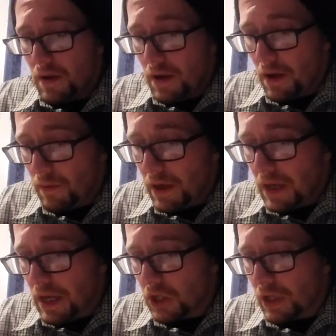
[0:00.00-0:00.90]

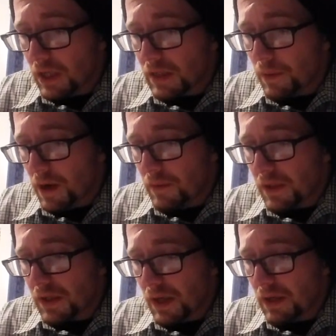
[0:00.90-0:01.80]
irradiation
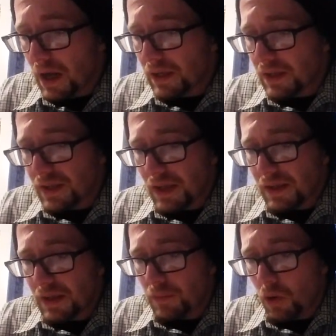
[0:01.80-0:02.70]
experiments on
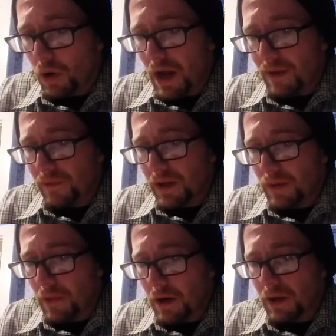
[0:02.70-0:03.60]
non-consenting poor African
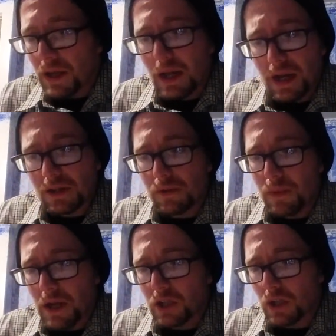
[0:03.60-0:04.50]
American cancer
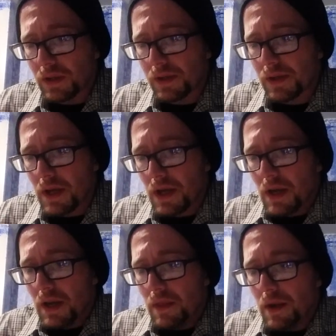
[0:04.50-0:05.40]
patients.
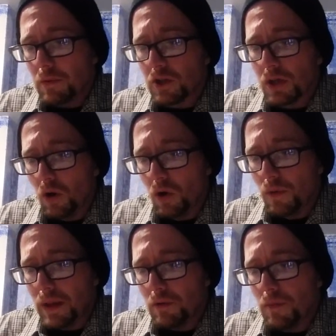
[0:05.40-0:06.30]
They were
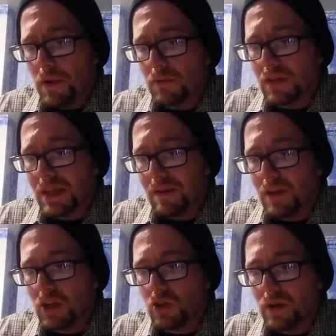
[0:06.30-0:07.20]
told they would be
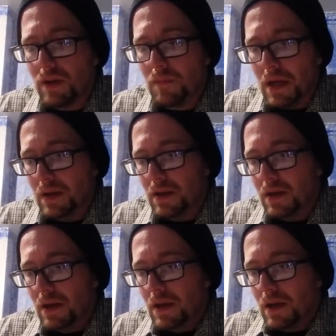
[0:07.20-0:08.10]
receiving treatment,
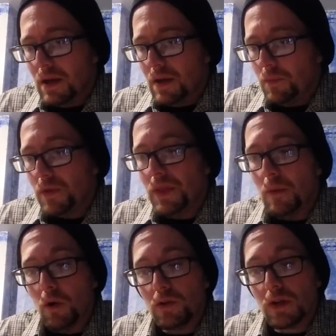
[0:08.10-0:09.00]
but they
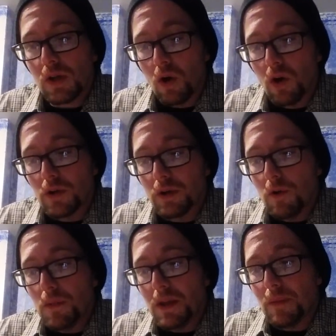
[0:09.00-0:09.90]
weren't told it
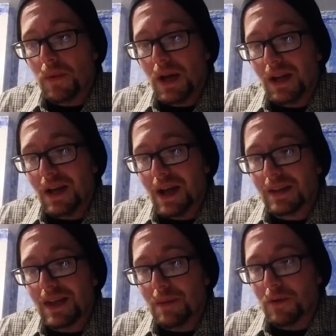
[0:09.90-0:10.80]
would be the Pentagon
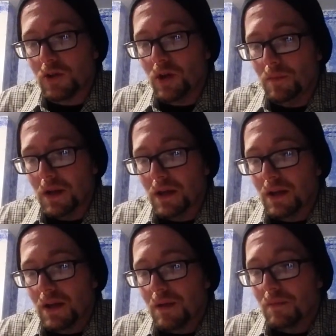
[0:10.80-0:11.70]
type of treatment,
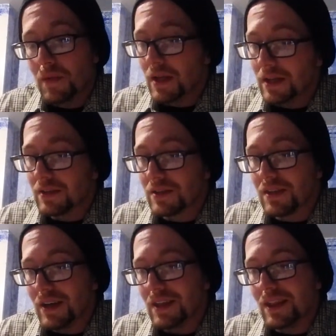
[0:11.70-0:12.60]
meaning to
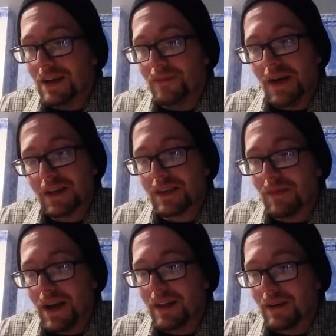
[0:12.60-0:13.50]
study the effects
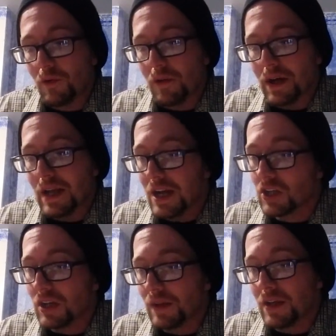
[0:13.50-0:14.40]
of high-level
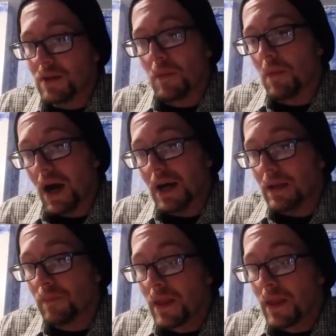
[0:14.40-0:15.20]
radiation on the human body.